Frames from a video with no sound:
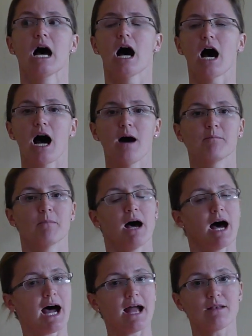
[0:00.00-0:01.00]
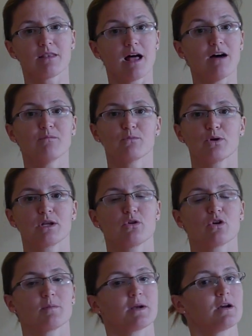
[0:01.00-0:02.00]
I love Marine
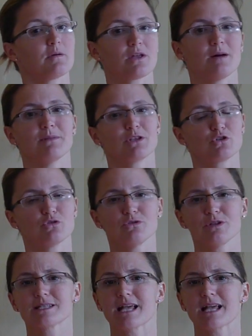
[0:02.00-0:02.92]
Corps Marathon, but the truth is,